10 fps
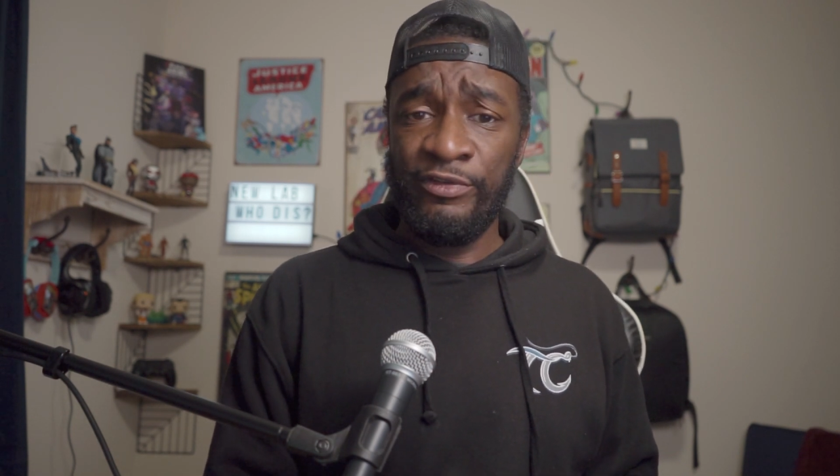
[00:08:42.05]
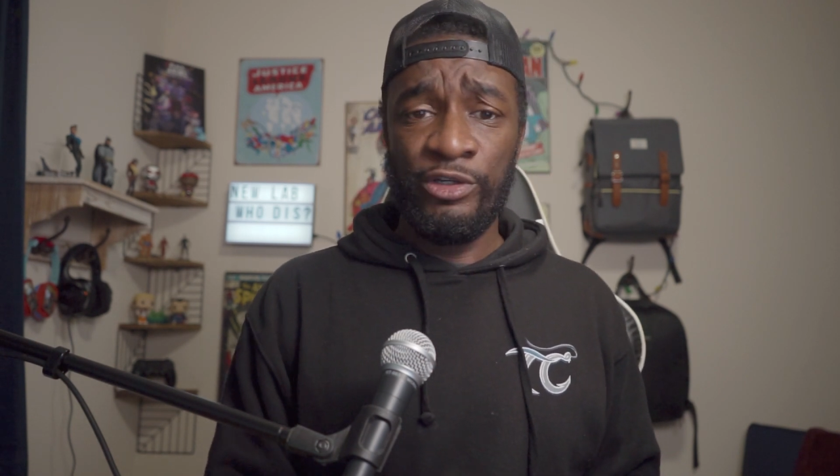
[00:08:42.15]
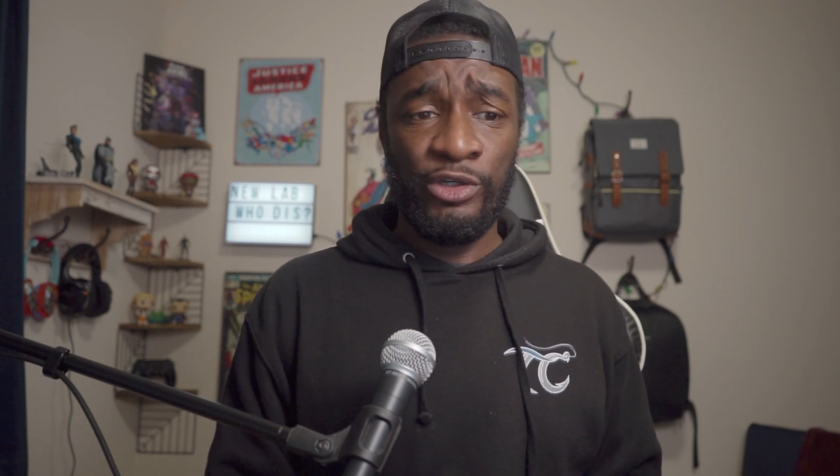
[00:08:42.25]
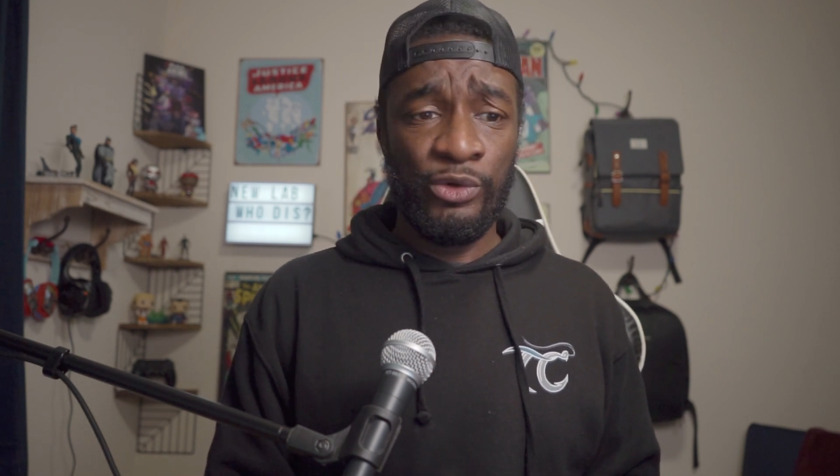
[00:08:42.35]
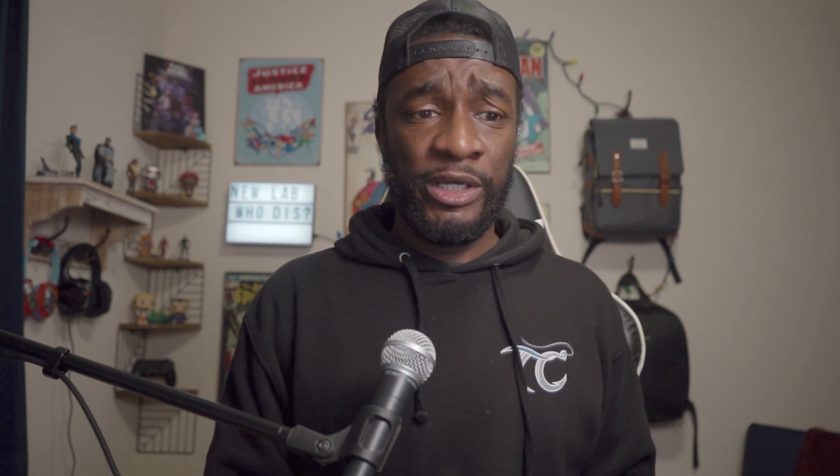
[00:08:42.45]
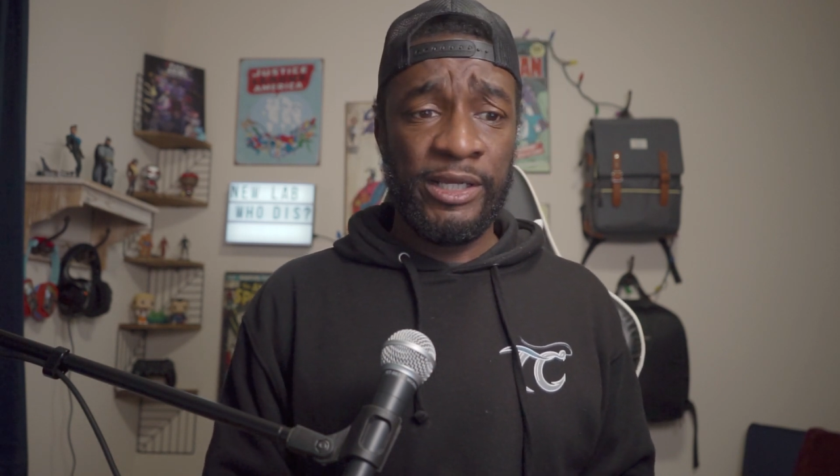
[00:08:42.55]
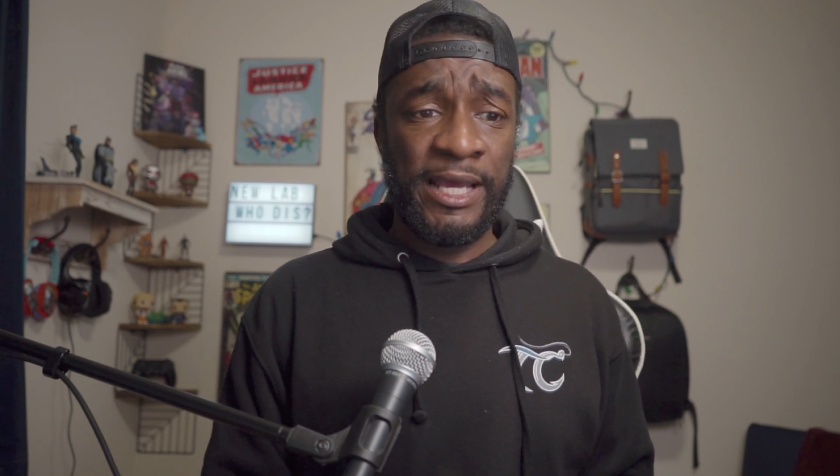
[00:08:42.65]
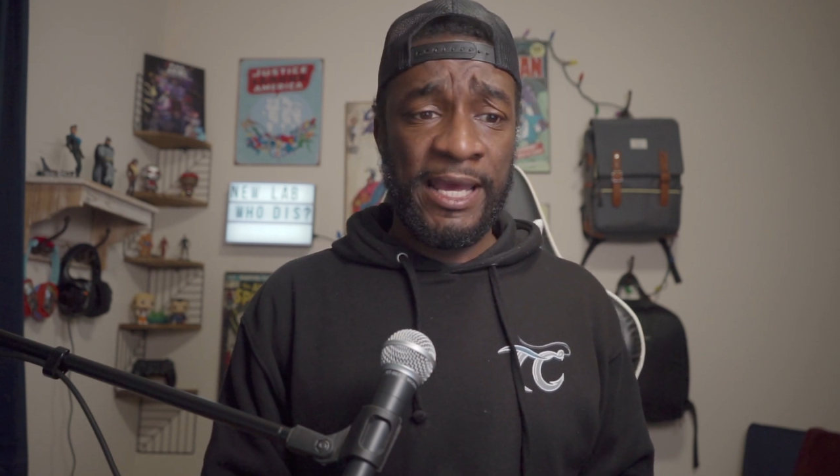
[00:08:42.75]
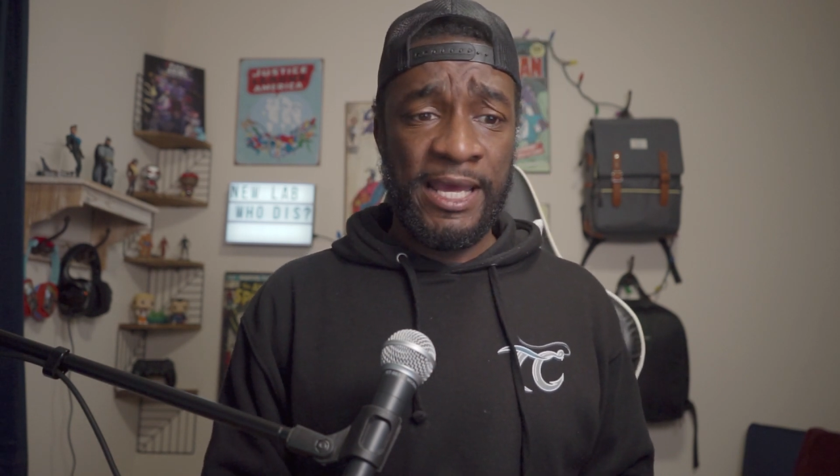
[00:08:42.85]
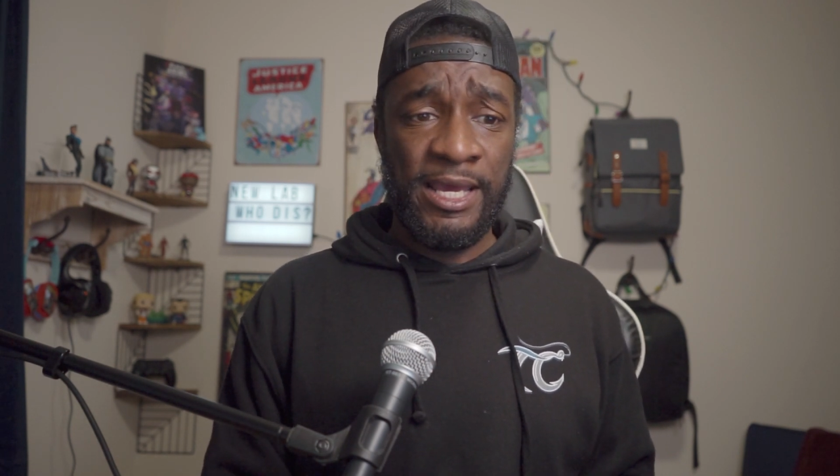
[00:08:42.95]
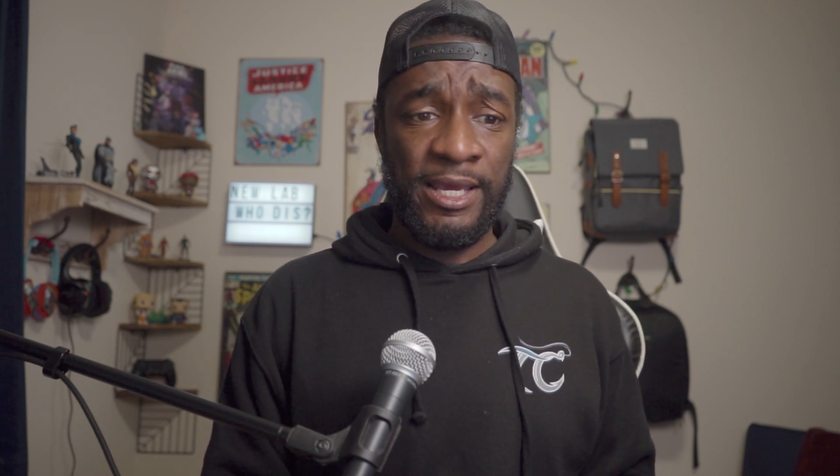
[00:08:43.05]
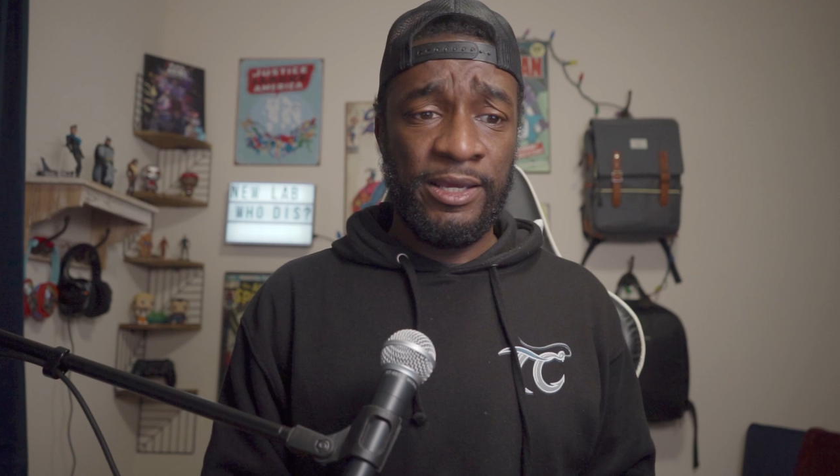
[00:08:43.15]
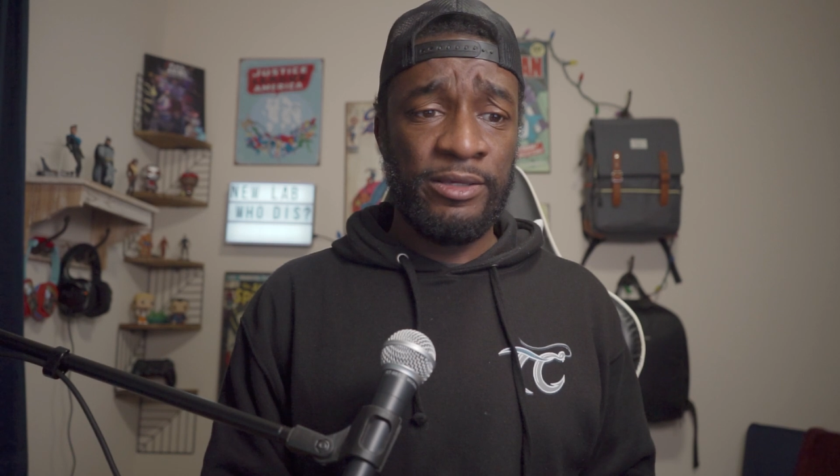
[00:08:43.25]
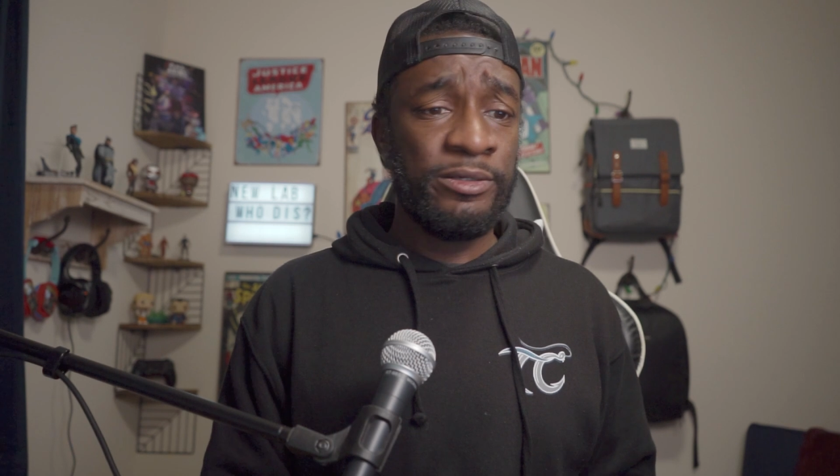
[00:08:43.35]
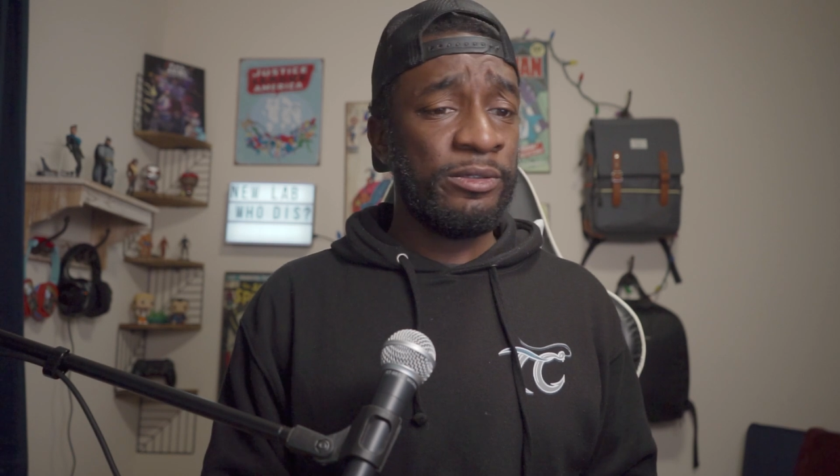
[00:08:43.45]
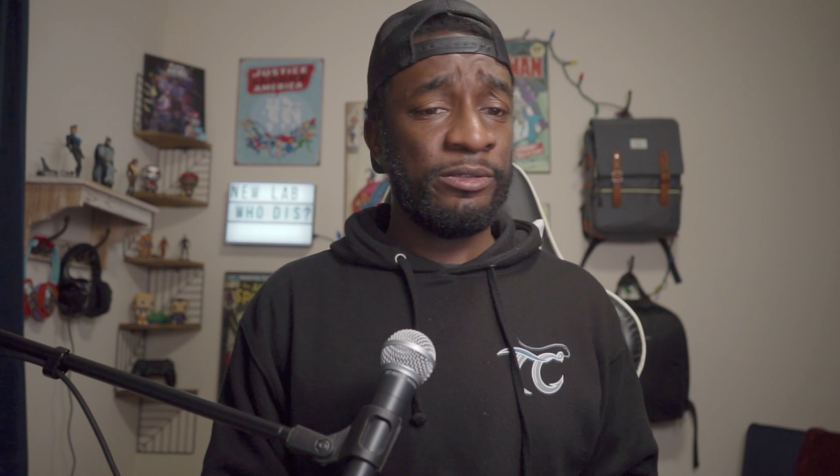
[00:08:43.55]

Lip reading: you're doing a